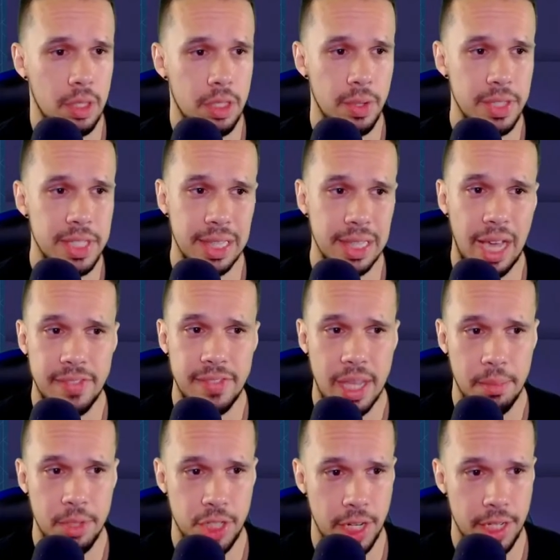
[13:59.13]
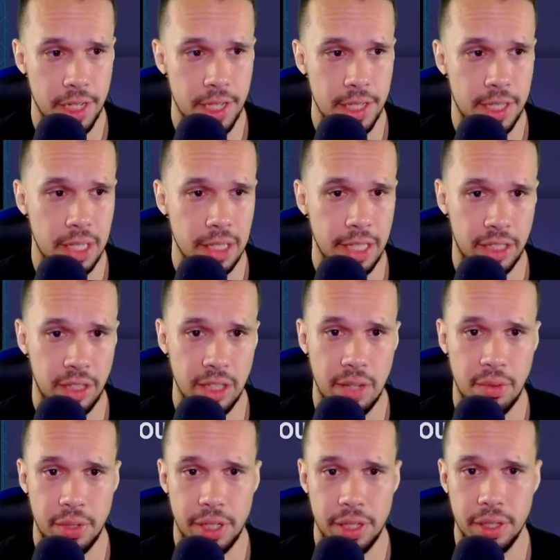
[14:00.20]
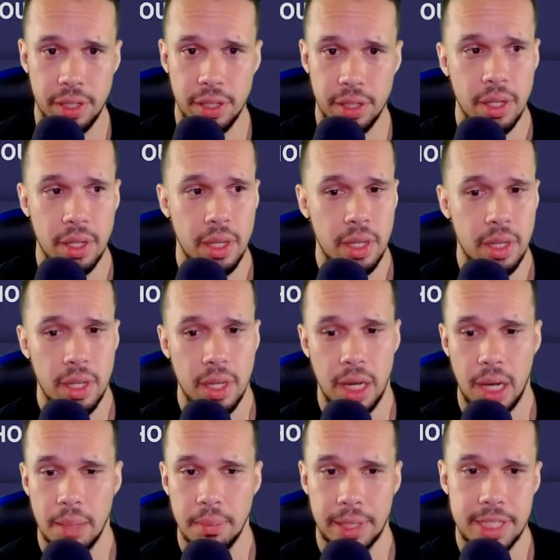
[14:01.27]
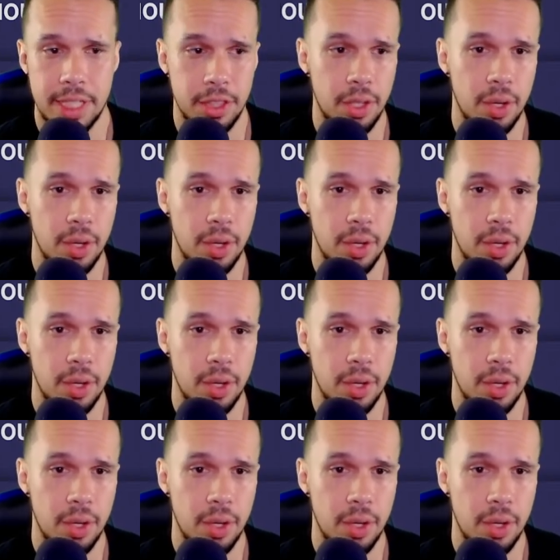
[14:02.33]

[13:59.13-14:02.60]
So it's in lifetime agendas, collector level here. Like I said,